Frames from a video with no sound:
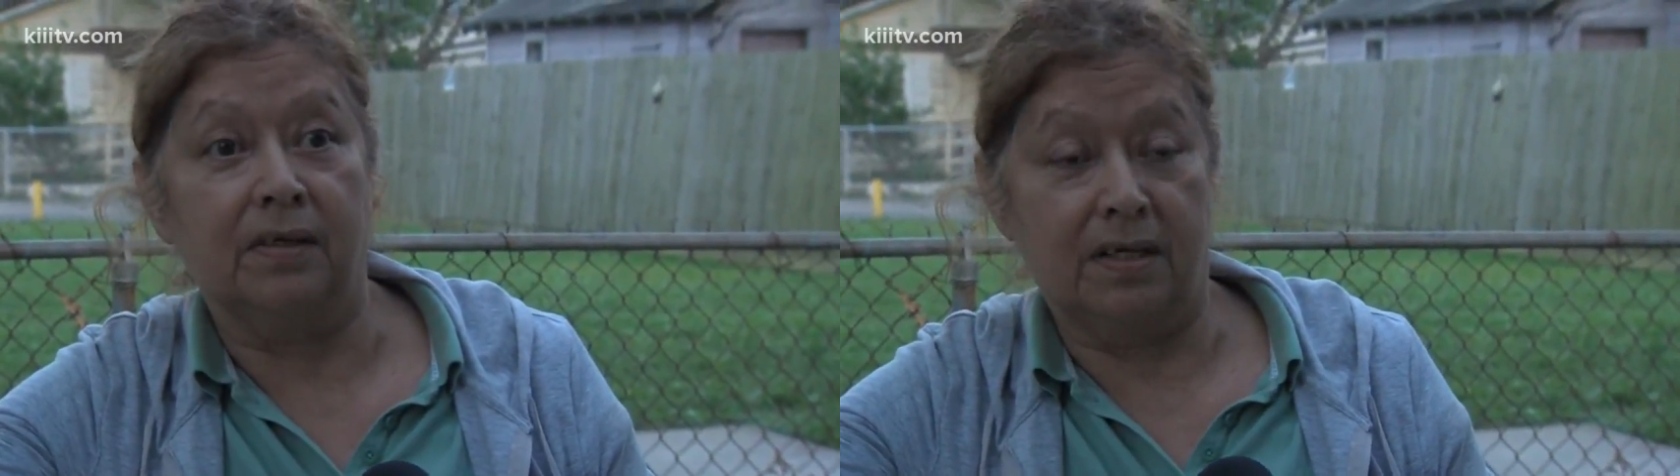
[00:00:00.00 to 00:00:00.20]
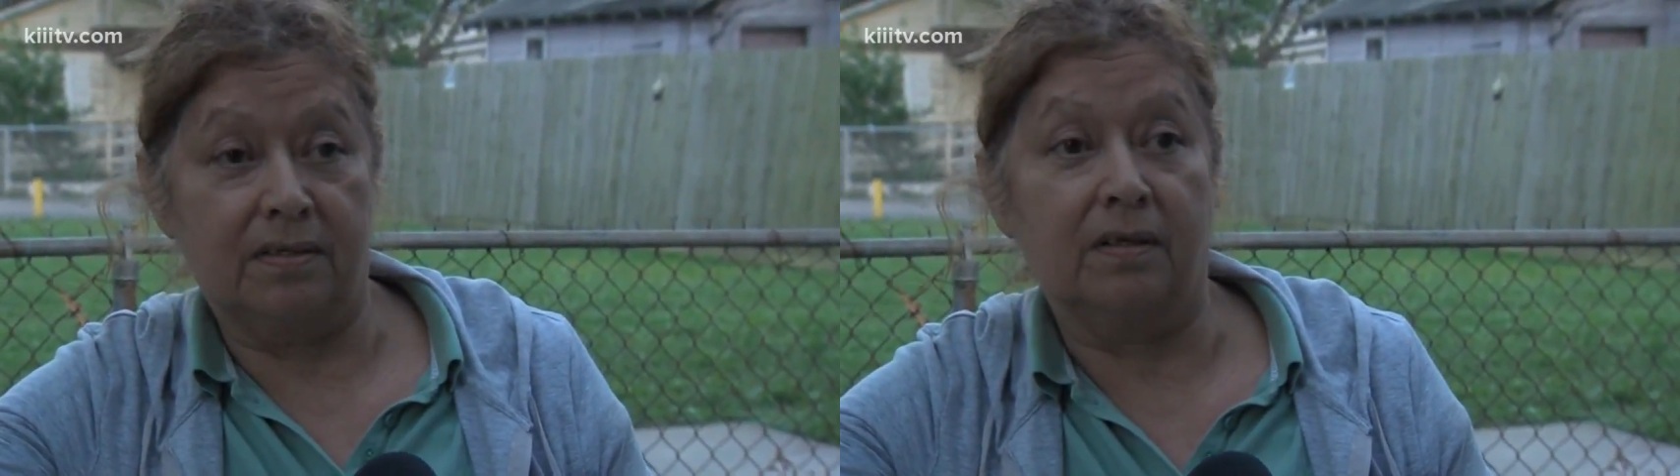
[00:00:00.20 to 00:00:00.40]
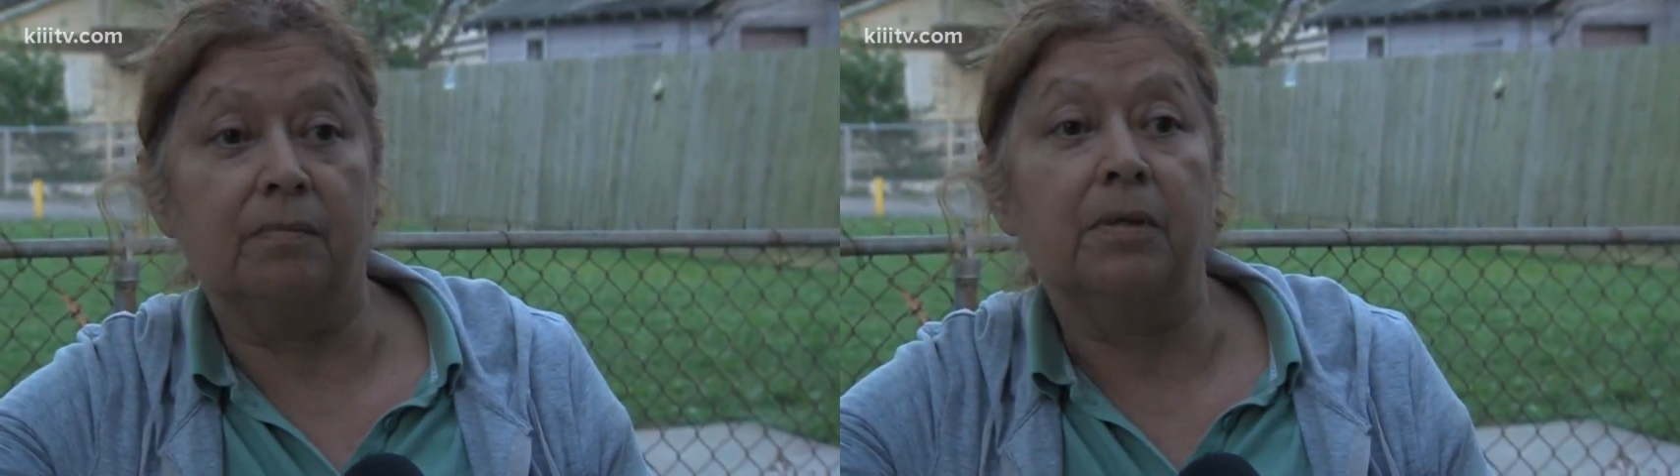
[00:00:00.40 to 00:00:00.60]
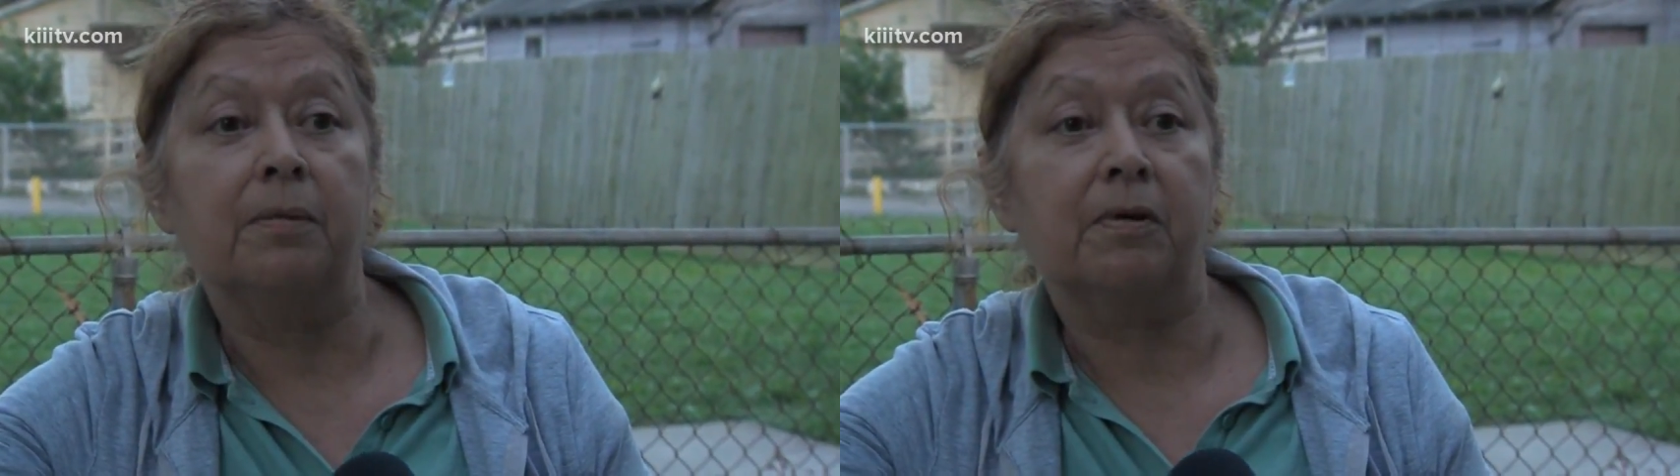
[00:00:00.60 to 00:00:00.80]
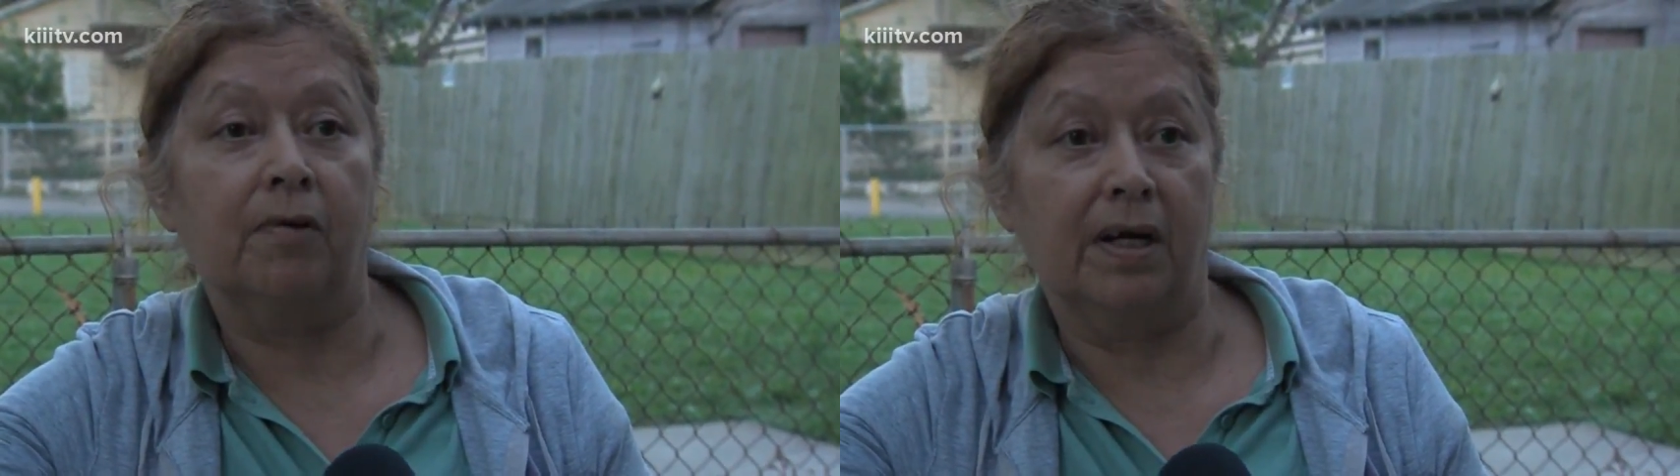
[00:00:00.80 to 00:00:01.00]
I saw the
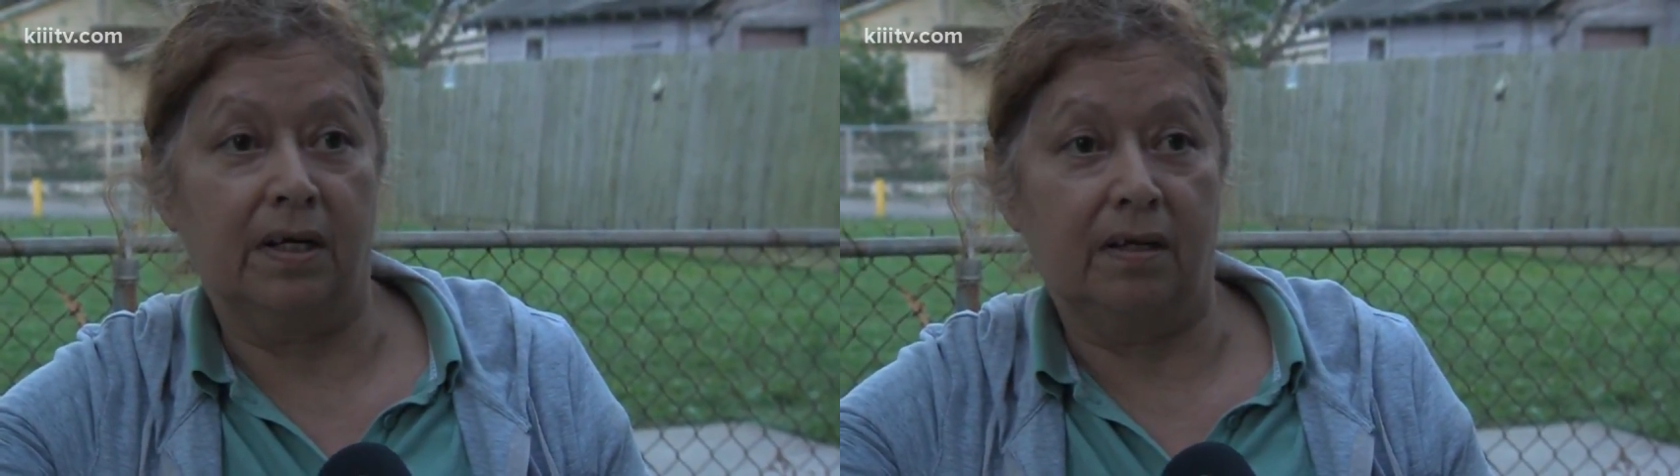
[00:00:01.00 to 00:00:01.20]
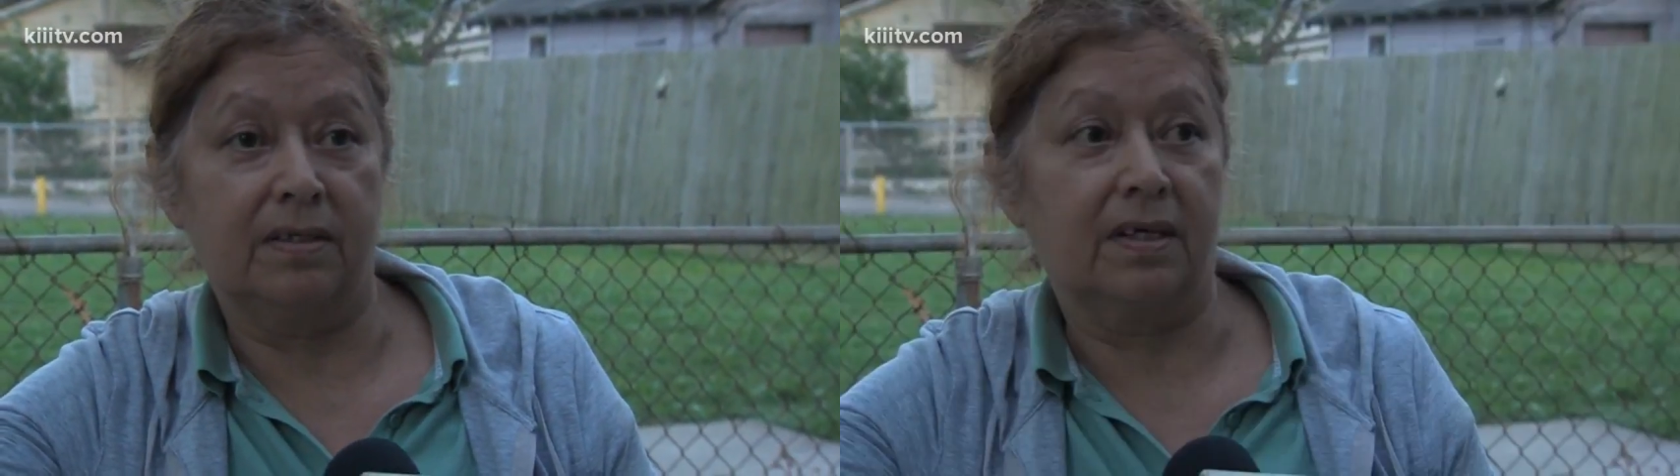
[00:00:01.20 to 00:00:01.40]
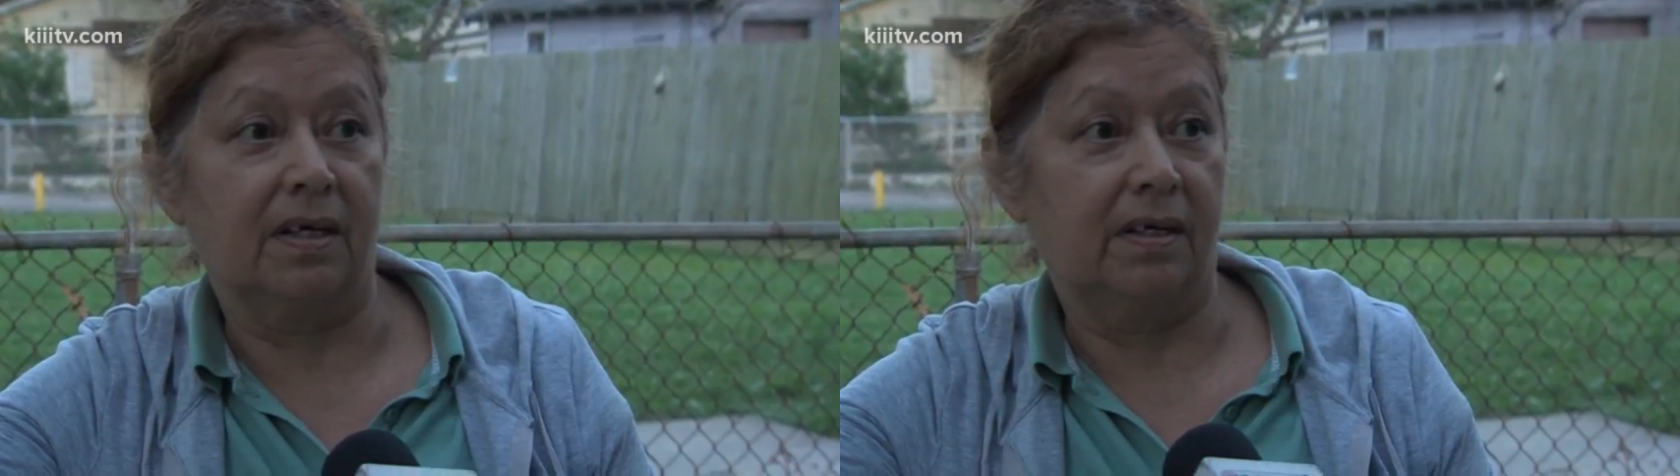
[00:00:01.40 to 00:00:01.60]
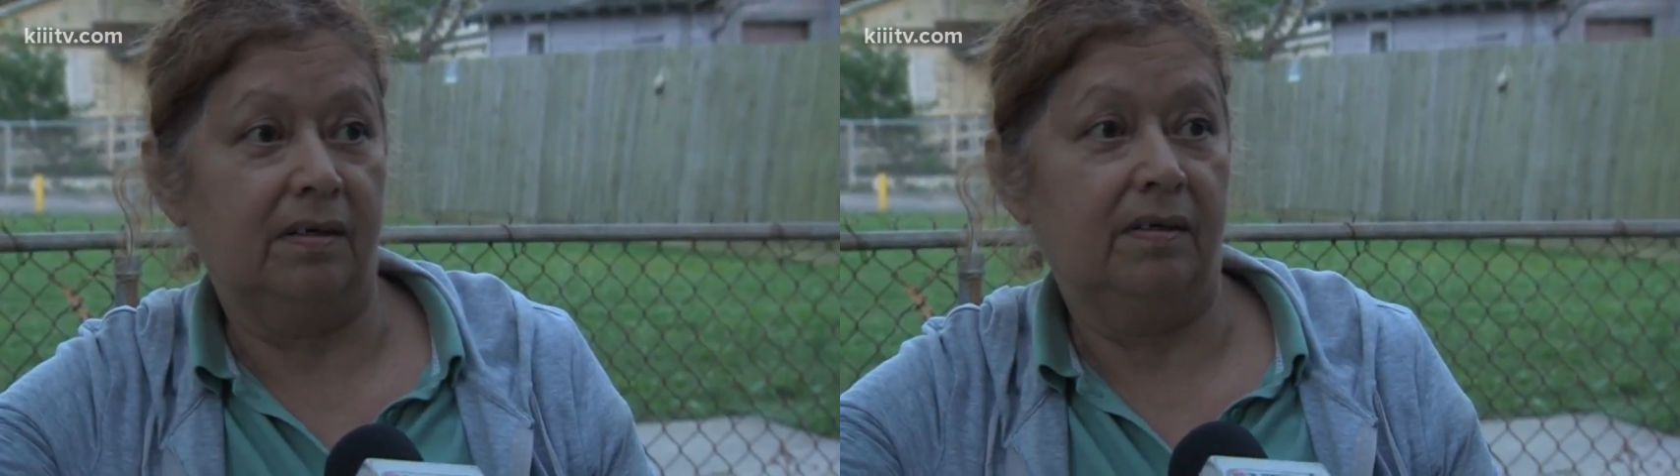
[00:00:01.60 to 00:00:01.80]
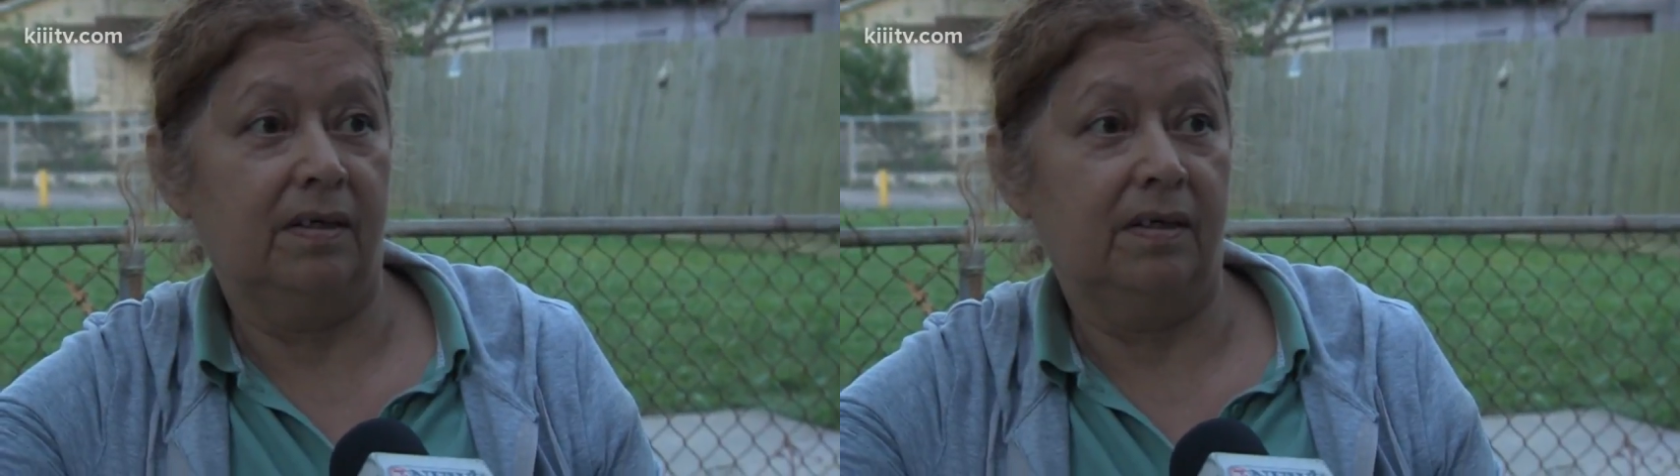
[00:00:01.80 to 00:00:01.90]
mom crying outside.